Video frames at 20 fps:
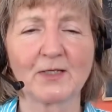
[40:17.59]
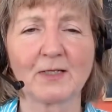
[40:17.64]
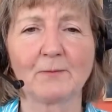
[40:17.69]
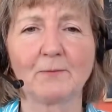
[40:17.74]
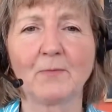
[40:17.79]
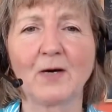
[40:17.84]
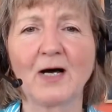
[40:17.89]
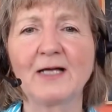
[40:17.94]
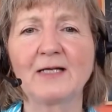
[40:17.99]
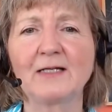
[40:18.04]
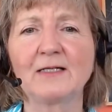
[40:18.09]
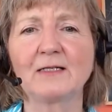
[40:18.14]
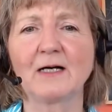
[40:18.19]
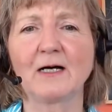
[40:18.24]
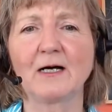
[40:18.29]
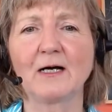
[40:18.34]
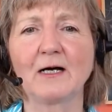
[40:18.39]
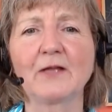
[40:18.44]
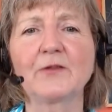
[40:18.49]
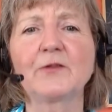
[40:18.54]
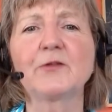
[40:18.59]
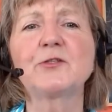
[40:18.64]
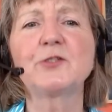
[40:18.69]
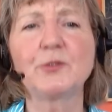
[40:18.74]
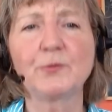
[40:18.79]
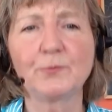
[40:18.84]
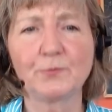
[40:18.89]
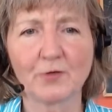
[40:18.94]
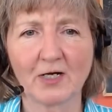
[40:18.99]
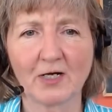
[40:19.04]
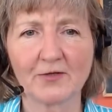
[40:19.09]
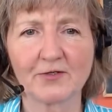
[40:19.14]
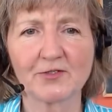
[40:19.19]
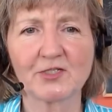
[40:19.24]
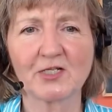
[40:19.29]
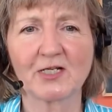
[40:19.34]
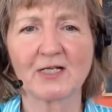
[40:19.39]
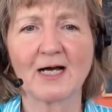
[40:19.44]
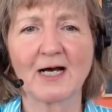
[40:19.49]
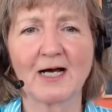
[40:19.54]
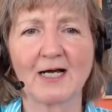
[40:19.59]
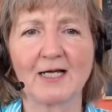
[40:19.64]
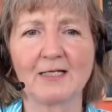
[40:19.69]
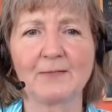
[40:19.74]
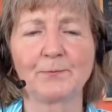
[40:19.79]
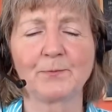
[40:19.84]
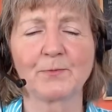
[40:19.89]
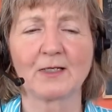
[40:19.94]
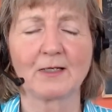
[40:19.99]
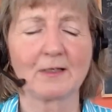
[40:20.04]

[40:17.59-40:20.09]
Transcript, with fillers: my other two brothers and I